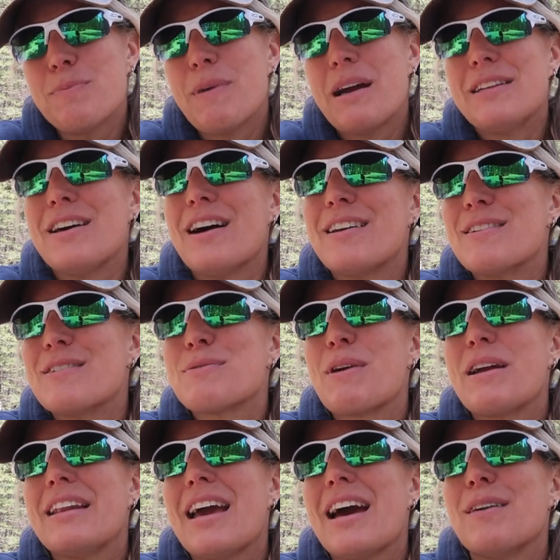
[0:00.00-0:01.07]
my daughters
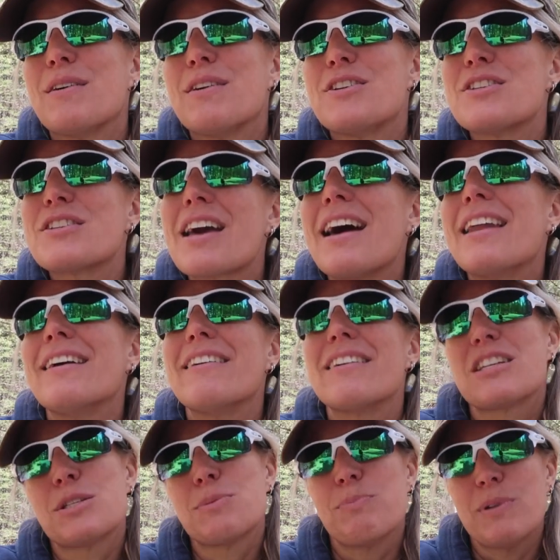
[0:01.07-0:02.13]
right now are just kind of
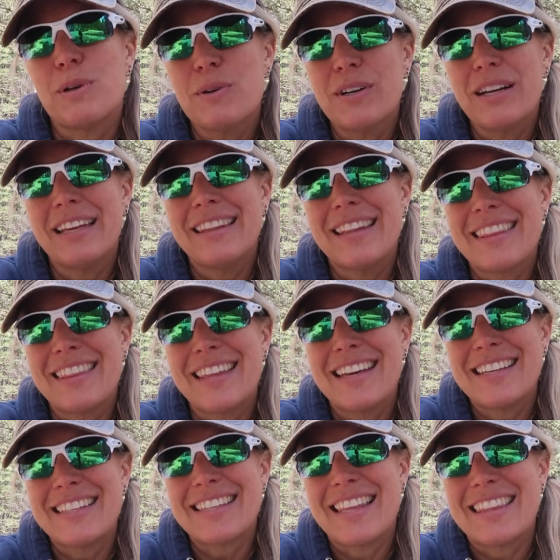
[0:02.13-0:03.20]
exploring the
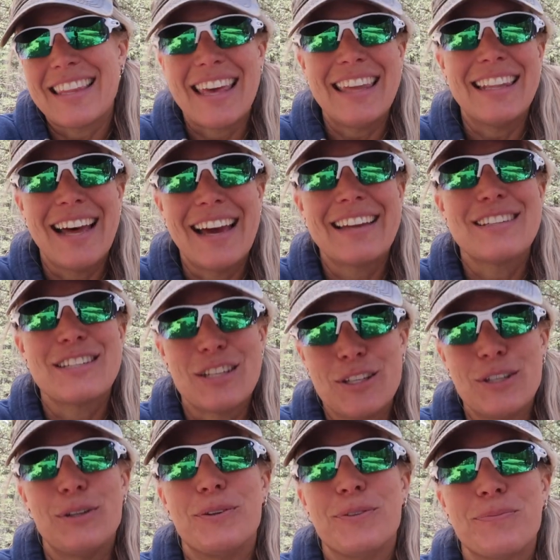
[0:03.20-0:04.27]
things that they like to
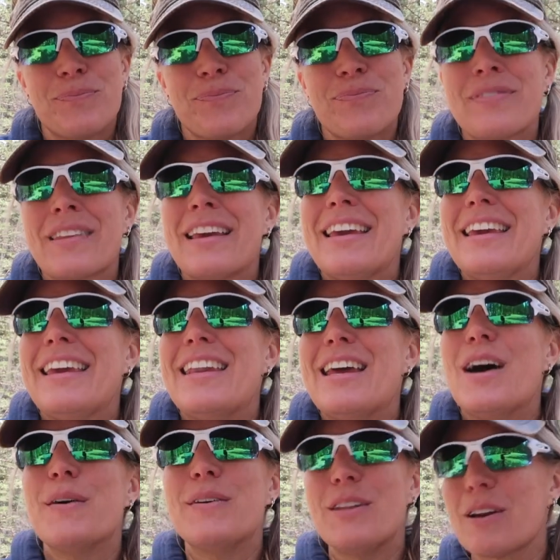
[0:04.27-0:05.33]
do. You
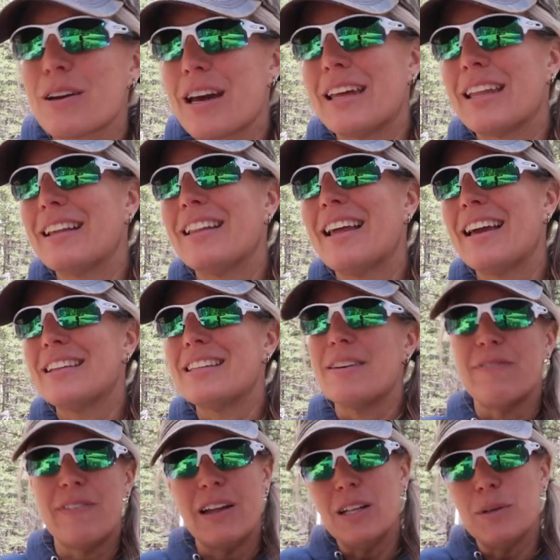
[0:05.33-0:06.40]
know, and they're kind of like
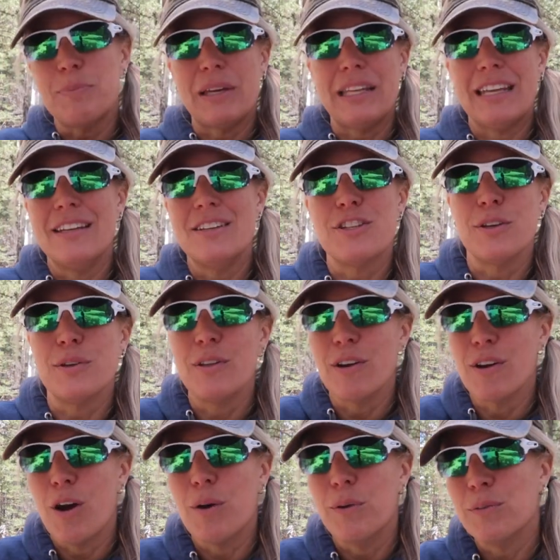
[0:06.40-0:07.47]
developing into
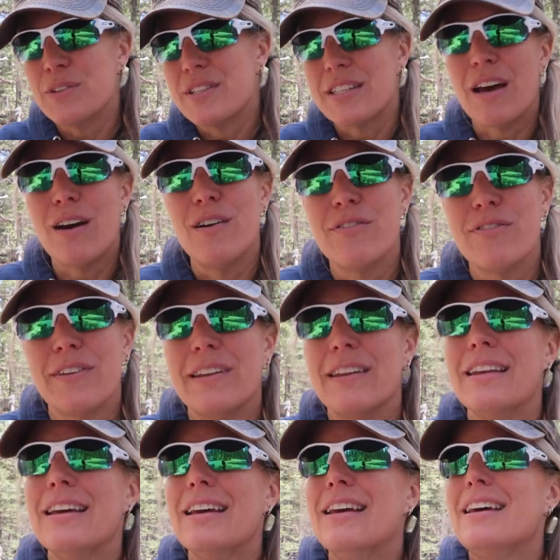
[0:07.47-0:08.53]
their own self
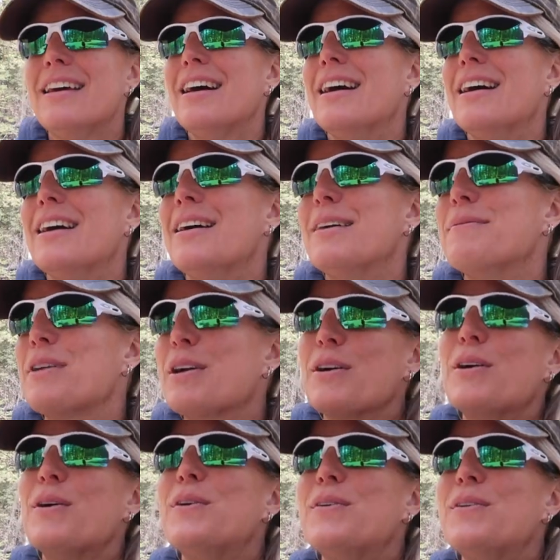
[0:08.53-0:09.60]
and their
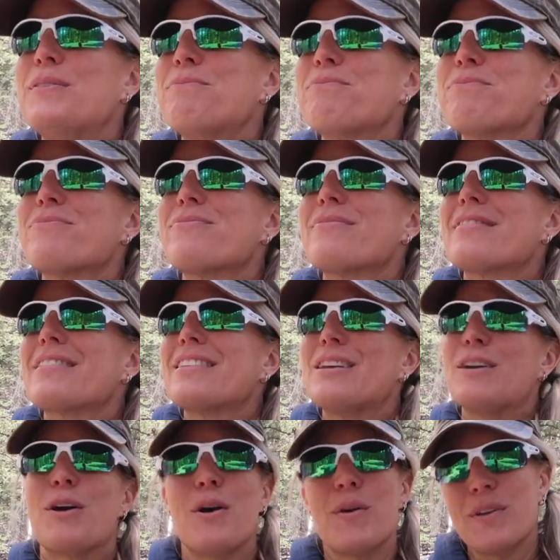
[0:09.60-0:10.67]

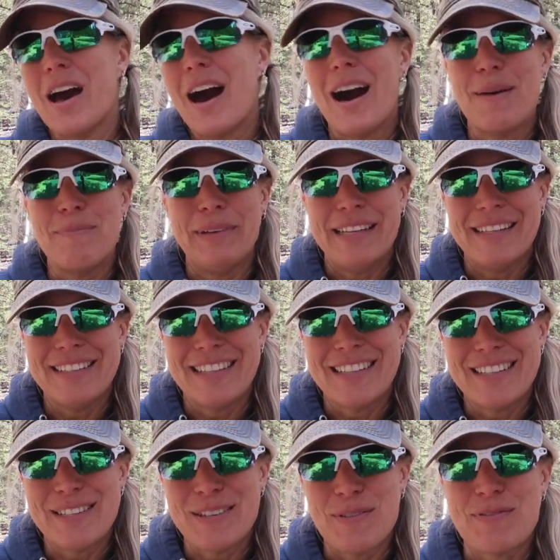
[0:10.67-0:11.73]
own hobbies
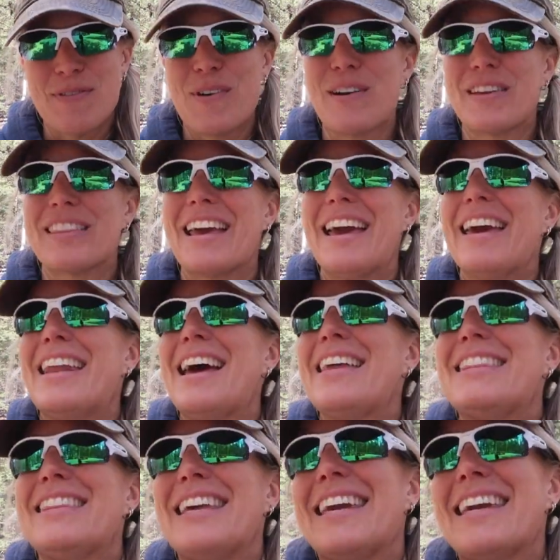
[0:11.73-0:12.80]
and so forth. And I
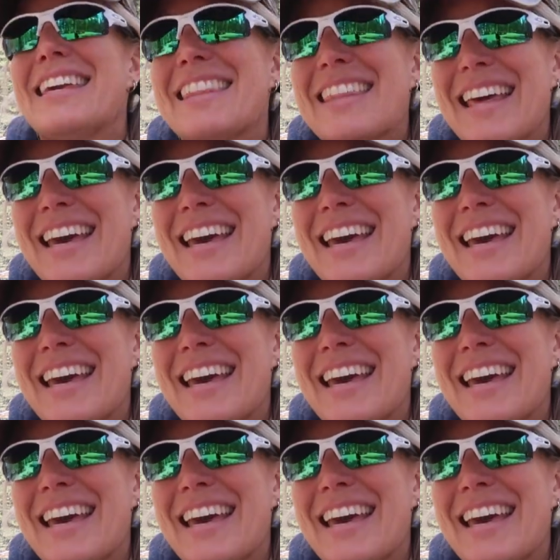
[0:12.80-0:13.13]
think